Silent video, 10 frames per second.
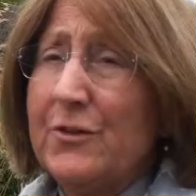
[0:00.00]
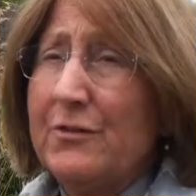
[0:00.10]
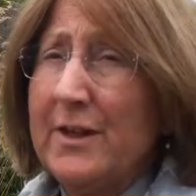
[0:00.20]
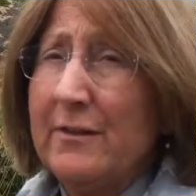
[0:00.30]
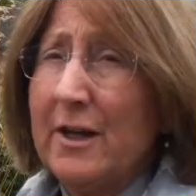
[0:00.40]
The
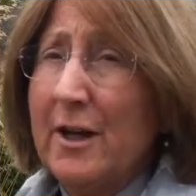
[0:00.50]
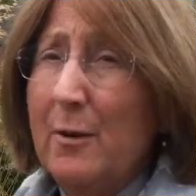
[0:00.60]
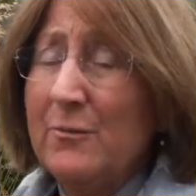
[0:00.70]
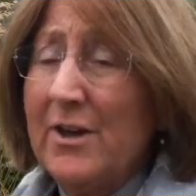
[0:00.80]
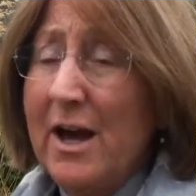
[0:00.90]
thing that
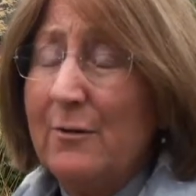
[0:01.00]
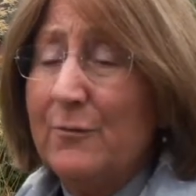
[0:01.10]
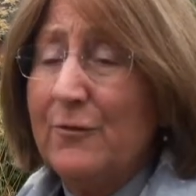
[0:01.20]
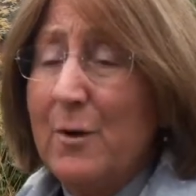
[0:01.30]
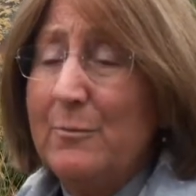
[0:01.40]
comes
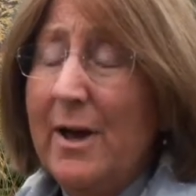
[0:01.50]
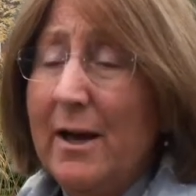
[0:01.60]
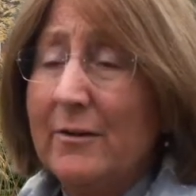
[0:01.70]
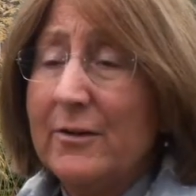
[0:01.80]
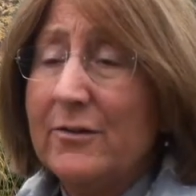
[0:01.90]
out from
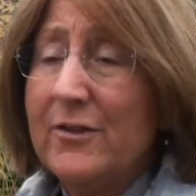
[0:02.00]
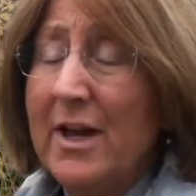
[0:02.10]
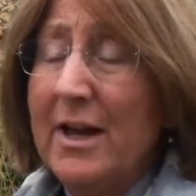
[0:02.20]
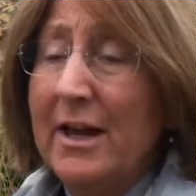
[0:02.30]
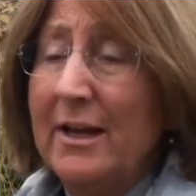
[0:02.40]
parents
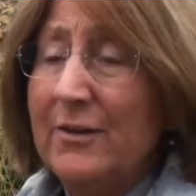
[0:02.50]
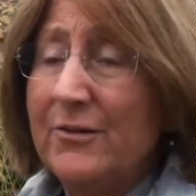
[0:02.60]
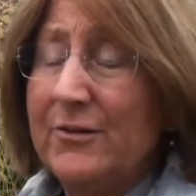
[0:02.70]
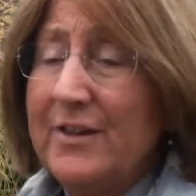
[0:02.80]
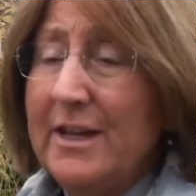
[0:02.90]

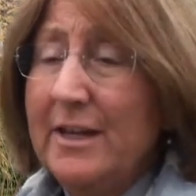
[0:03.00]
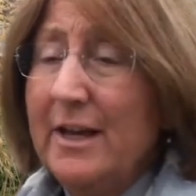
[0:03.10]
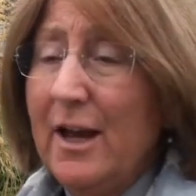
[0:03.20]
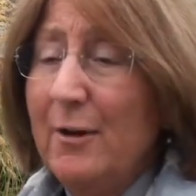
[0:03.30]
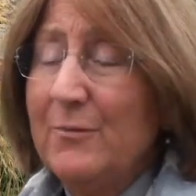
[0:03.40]
is
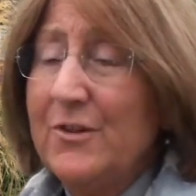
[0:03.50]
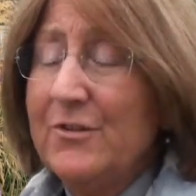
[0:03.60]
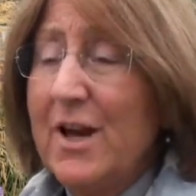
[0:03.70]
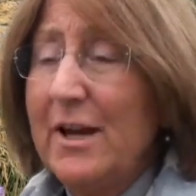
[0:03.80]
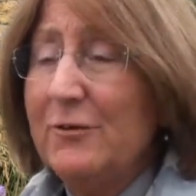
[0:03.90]
the
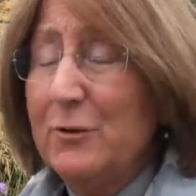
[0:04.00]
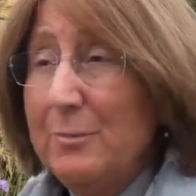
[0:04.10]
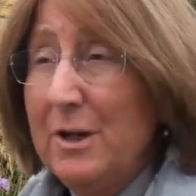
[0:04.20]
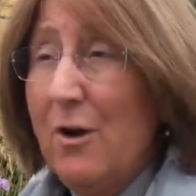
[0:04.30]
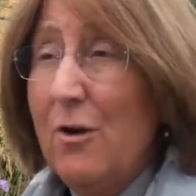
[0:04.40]
desire to
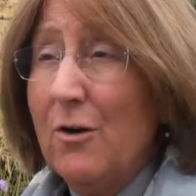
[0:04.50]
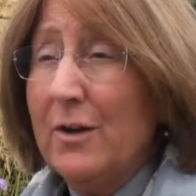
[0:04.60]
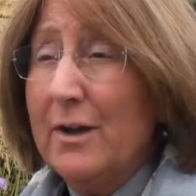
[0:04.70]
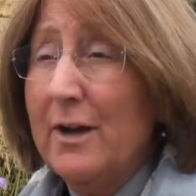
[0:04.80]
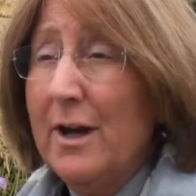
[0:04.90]

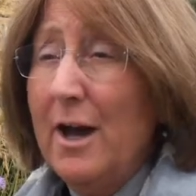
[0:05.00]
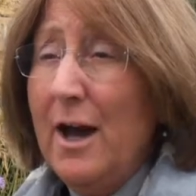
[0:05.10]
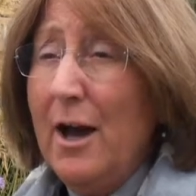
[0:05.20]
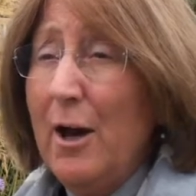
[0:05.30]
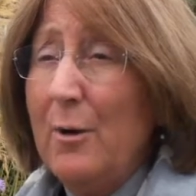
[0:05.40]
belong.
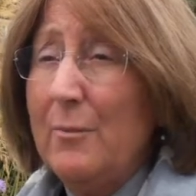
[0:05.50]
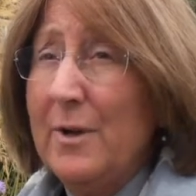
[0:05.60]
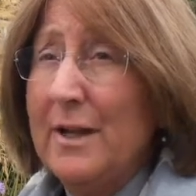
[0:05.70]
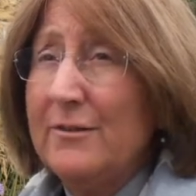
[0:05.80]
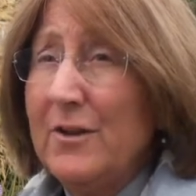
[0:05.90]

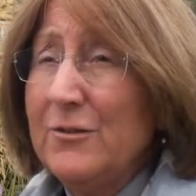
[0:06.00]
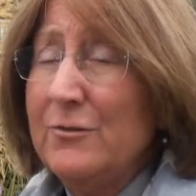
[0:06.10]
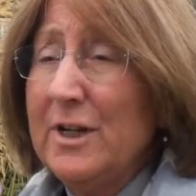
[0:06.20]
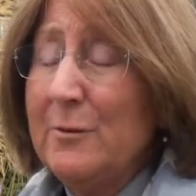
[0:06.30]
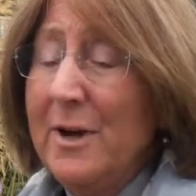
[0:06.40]
It
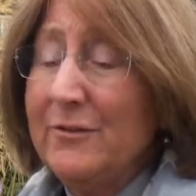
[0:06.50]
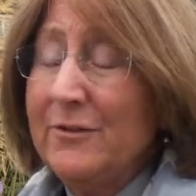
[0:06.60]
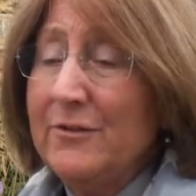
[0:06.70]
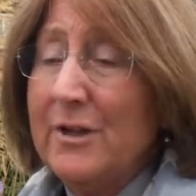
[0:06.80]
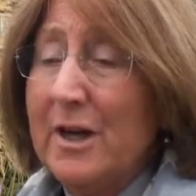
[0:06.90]
doesn't really
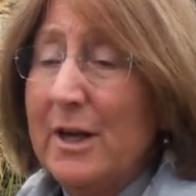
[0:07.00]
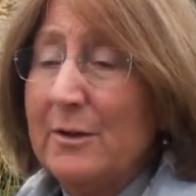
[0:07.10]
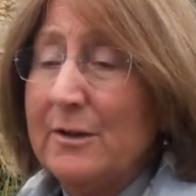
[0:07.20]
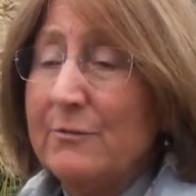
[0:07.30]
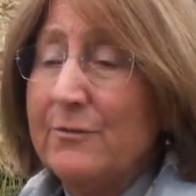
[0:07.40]
matter,
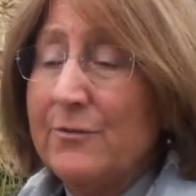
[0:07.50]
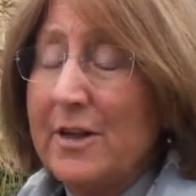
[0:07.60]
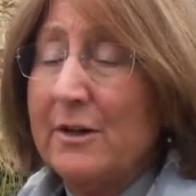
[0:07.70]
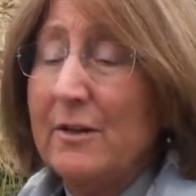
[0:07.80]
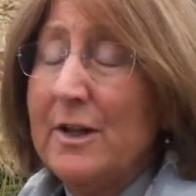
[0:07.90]
I
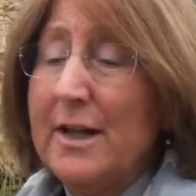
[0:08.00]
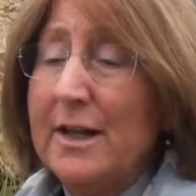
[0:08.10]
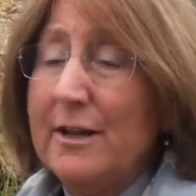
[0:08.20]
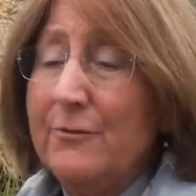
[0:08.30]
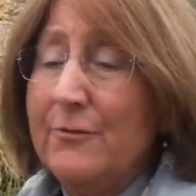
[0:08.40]
feel,
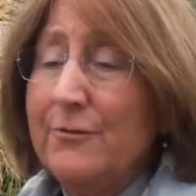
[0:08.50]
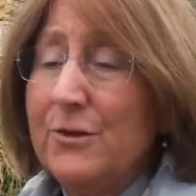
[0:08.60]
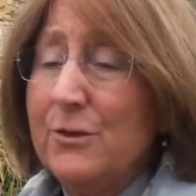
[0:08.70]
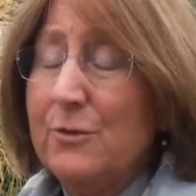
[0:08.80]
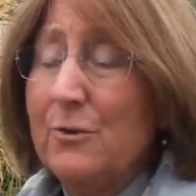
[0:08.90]
if
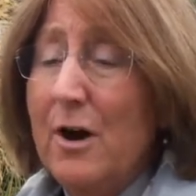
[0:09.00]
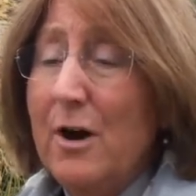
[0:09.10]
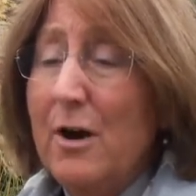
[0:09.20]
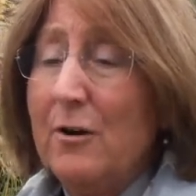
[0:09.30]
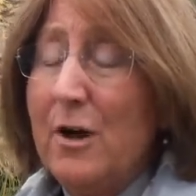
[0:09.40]
you
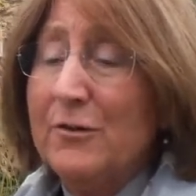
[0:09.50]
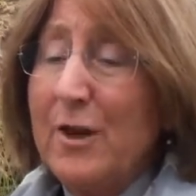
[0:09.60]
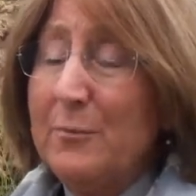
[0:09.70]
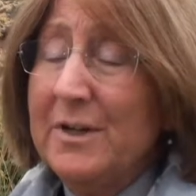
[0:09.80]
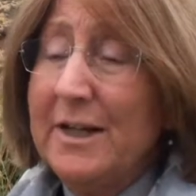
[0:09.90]
are
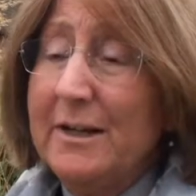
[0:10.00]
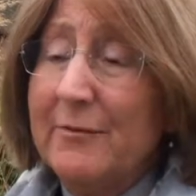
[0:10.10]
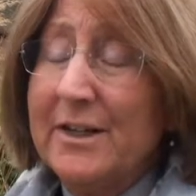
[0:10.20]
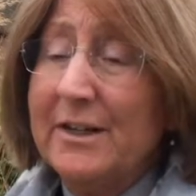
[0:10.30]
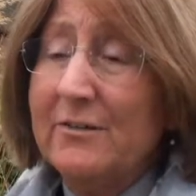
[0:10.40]
somebody
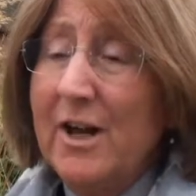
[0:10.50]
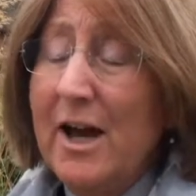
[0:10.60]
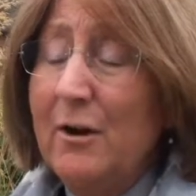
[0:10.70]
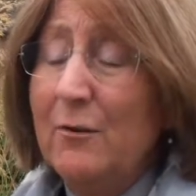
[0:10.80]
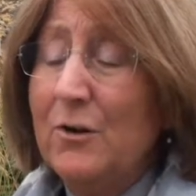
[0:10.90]
living in a
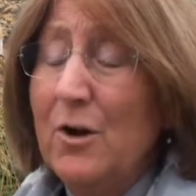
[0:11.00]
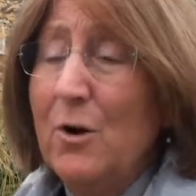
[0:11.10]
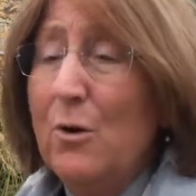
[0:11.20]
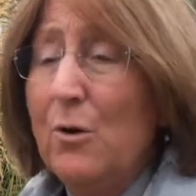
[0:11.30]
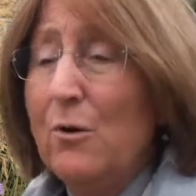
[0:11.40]
town
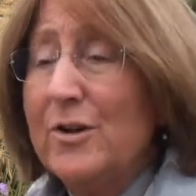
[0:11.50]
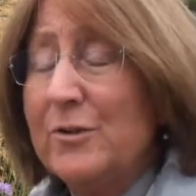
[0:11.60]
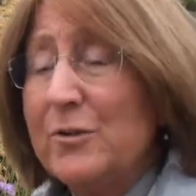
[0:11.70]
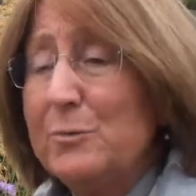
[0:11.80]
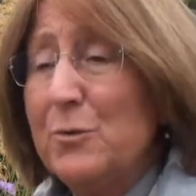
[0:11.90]
or in
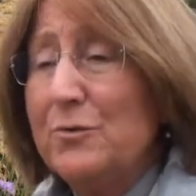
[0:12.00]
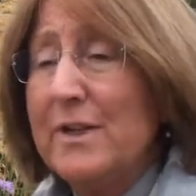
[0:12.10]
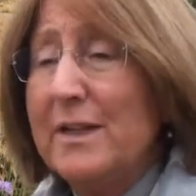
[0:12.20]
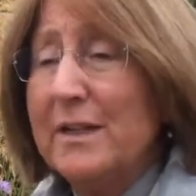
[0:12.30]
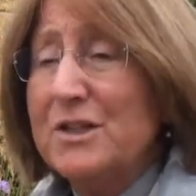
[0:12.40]
a small
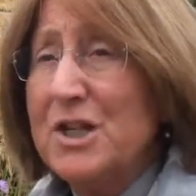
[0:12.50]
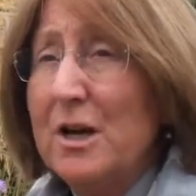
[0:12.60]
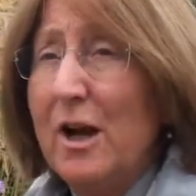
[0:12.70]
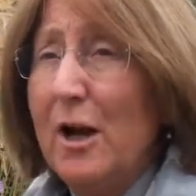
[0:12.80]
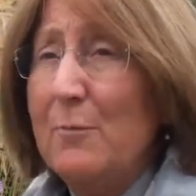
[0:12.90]
village.
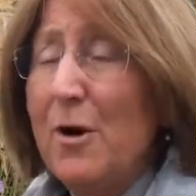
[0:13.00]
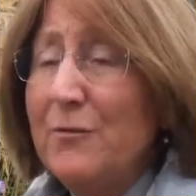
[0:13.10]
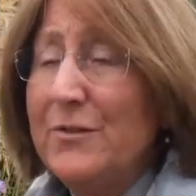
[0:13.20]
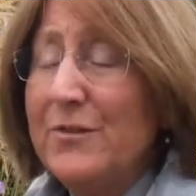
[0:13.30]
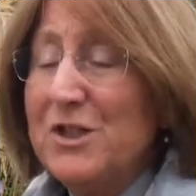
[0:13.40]

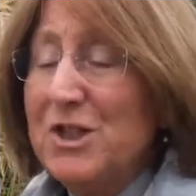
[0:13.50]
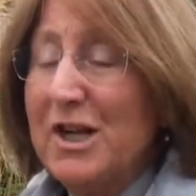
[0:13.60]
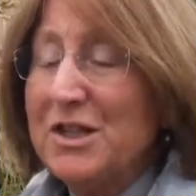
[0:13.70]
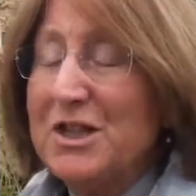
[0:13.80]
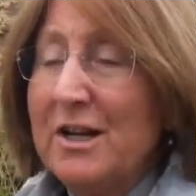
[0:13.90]
Often the
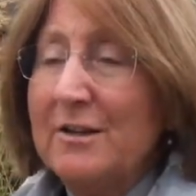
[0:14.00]
church